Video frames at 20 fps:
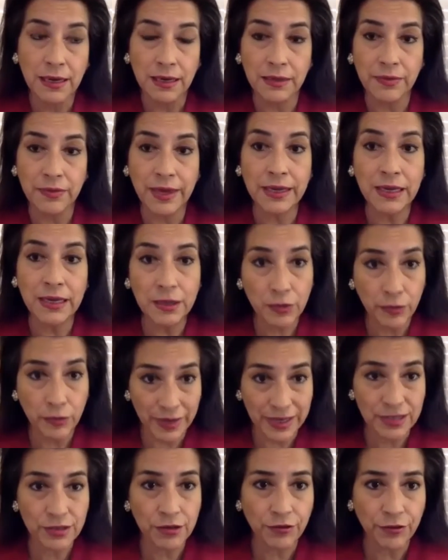they need to
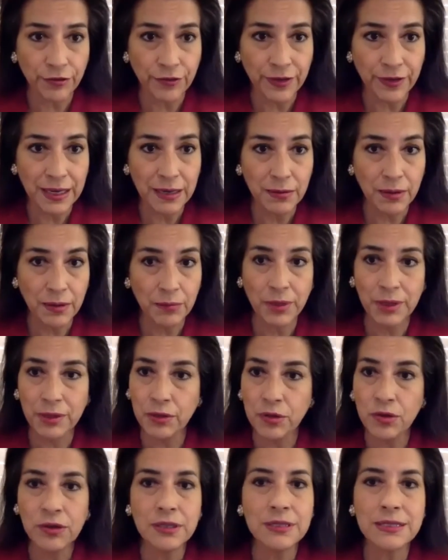rest their feet. But
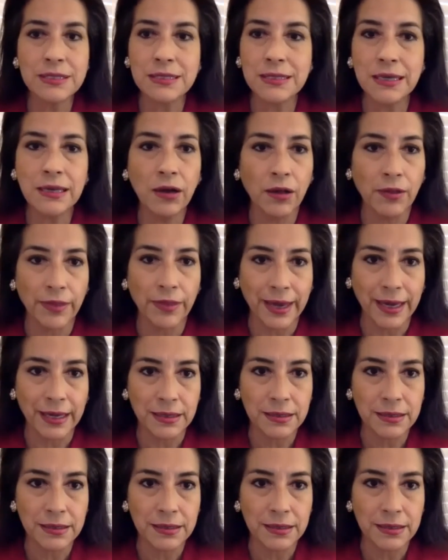you can see all that.